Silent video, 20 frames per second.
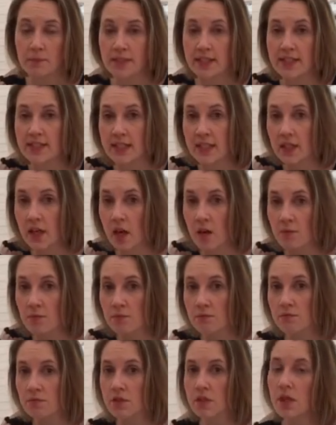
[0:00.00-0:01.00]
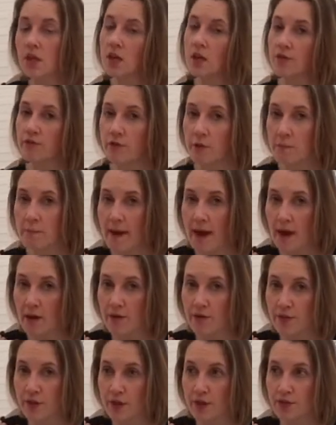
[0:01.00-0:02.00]
bleeding gums, from
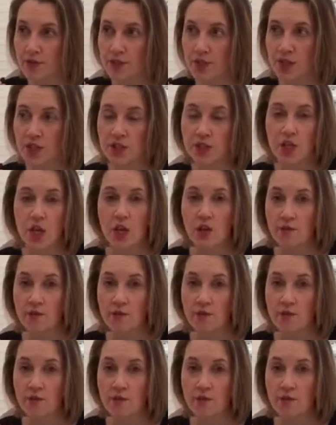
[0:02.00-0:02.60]
mouth ulcers,